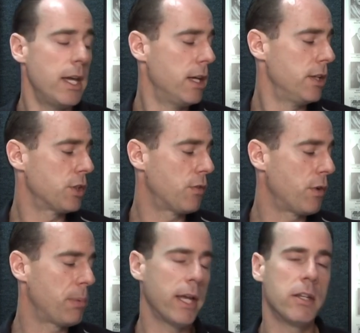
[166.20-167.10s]
So if we
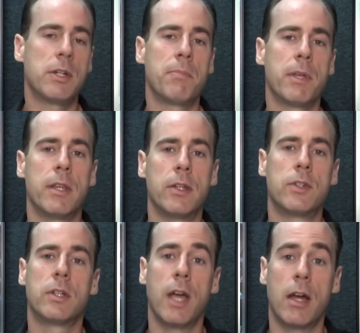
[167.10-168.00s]
play to something
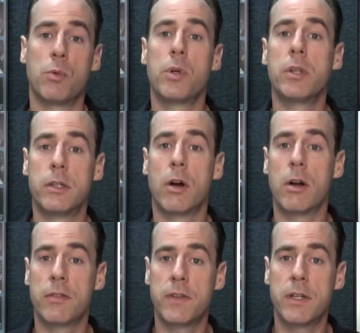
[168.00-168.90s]
that's got a really
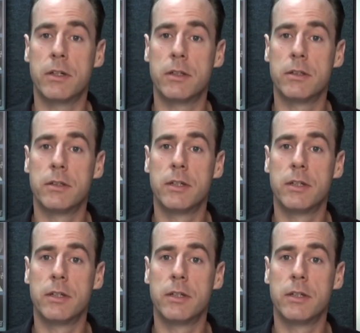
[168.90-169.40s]
dark feel,